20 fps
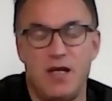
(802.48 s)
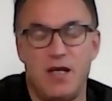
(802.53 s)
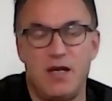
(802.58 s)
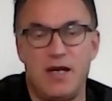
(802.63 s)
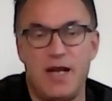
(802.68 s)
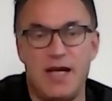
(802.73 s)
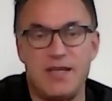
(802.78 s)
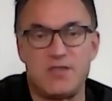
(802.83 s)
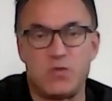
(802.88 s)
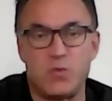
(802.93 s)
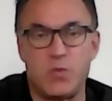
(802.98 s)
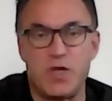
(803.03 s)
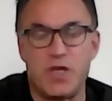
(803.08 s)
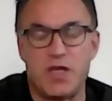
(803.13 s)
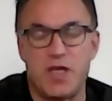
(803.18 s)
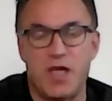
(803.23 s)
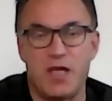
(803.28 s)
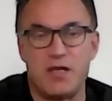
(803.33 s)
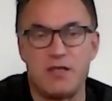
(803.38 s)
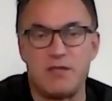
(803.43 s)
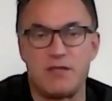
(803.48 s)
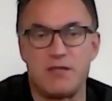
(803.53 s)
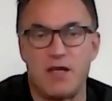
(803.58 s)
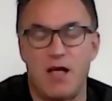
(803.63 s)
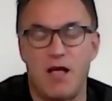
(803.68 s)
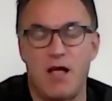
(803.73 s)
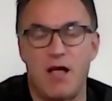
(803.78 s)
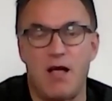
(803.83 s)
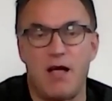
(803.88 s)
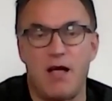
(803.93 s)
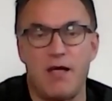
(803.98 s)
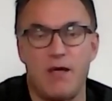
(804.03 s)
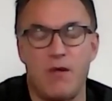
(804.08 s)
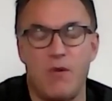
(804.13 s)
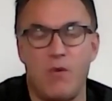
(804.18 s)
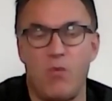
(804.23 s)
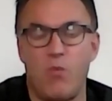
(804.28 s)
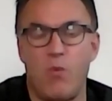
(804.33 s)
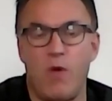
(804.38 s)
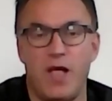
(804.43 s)
last weekend I
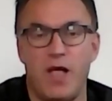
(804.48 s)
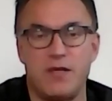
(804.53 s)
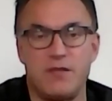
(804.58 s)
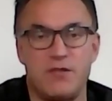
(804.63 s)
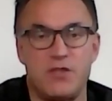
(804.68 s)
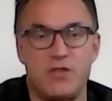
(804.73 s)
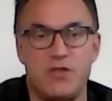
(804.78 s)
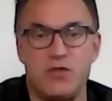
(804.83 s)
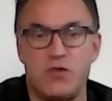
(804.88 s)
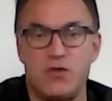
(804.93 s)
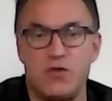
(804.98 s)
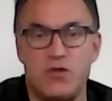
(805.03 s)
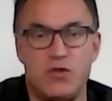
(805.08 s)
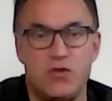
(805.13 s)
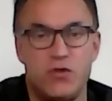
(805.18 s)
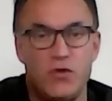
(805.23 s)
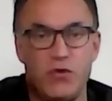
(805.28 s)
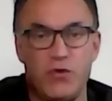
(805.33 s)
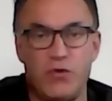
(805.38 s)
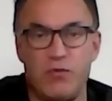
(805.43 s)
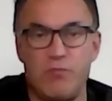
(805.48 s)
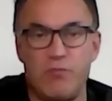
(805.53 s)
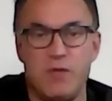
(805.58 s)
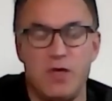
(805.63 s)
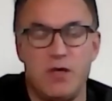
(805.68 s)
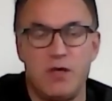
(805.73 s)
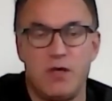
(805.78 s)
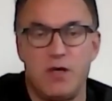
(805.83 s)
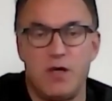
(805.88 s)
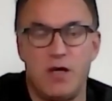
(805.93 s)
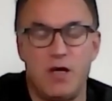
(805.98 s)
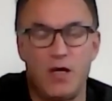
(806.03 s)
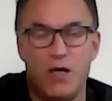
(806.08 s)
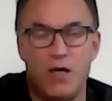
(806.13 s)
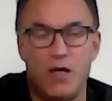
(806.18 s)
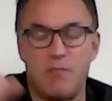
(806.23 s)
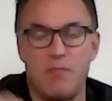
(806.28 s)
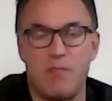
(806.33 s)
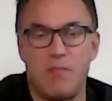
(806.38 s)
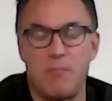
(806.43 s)
went to
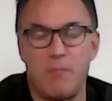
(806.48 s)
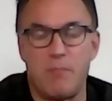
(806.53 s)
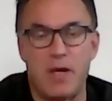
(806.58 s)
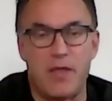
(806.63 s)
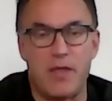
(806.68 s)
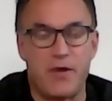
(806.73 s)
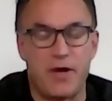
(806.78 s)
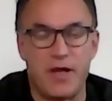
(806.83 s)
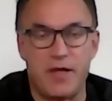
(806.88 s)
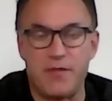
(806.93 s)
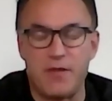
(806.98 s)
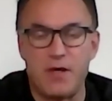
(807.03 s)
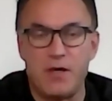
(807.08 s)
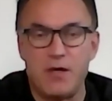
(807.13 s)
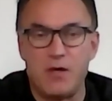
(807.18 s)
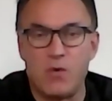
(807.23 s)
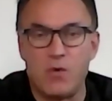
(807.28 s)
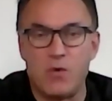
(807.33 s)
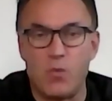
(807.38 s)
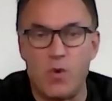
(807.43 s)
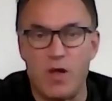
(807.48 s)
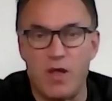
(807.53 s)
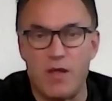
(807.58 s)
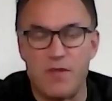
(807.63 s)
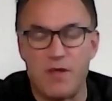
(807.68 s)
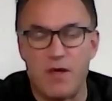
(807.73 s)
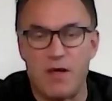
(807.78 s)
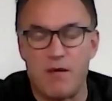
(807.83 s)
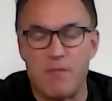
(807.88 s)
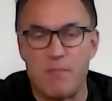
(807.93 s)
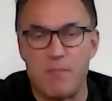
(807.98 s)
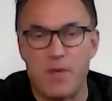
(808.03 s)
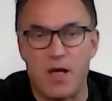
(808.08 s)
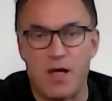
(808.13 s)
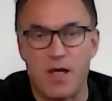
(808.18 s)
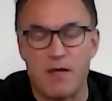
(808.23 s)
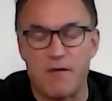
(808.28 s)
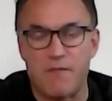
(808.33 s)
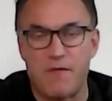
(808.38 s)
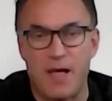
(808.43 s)
Madrid with
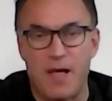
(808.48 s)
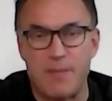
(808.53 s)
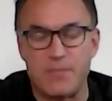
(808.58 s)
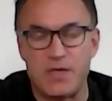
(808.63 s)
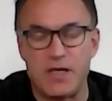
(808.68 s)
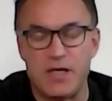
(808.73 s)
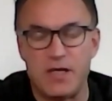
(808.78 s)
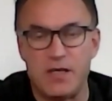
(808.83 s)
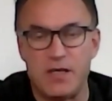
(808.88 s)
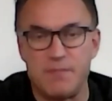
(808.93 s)
my family.